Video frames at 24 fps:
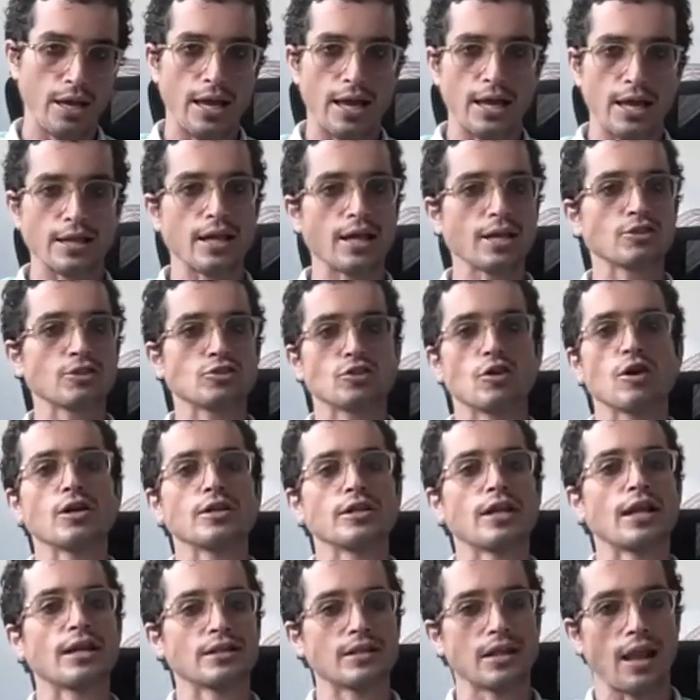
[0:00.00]
and I saw
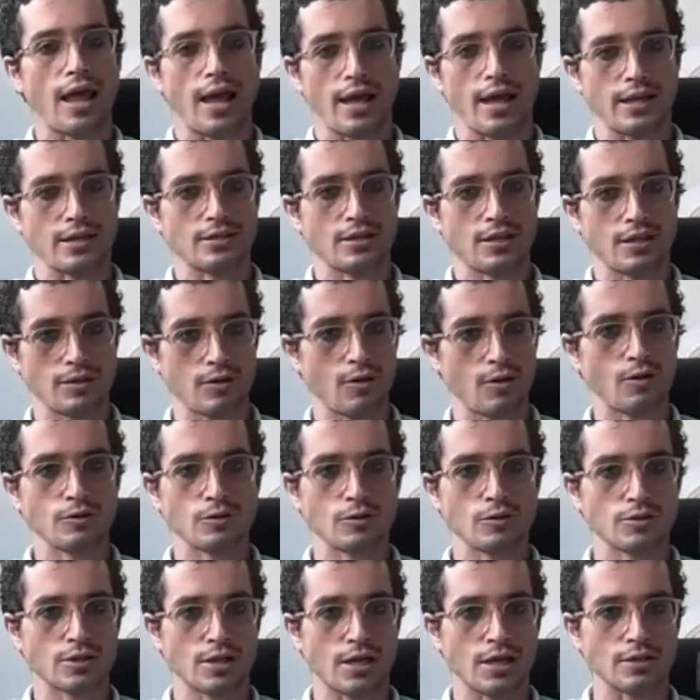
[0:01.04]
that light and all
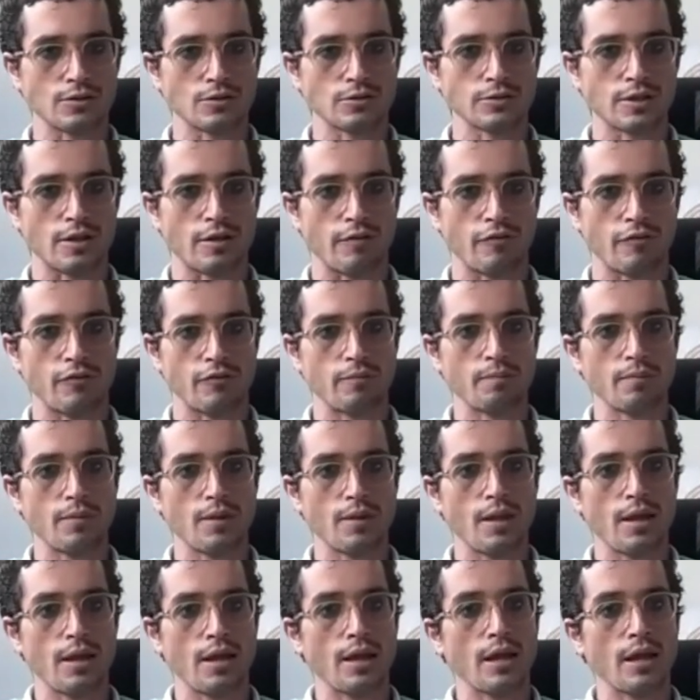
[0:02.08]
those kind of stuff.
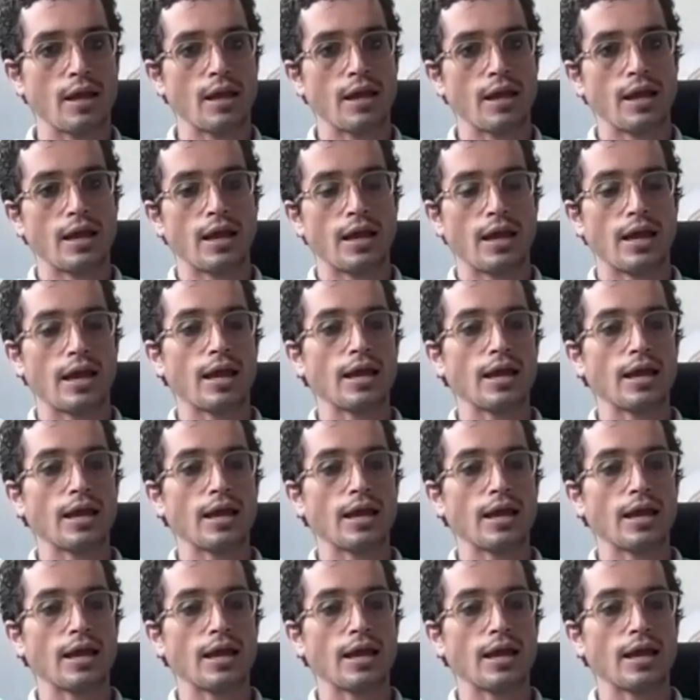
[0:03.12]
Wow.